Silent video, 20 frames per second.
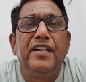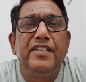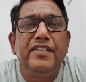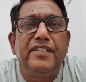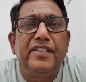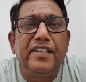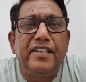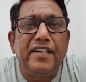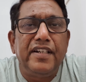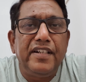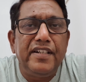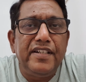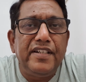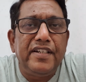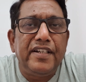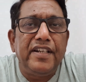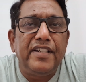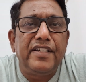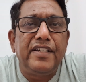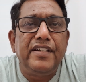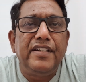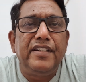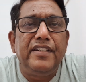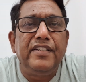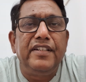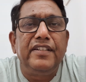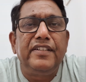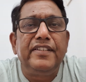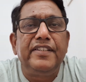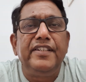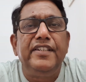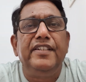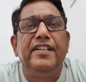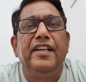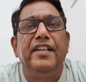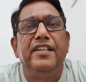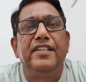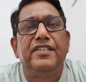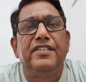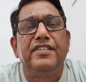generally taken in the three
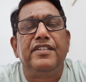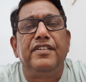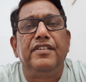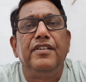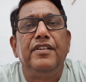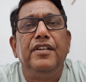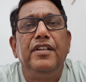direction.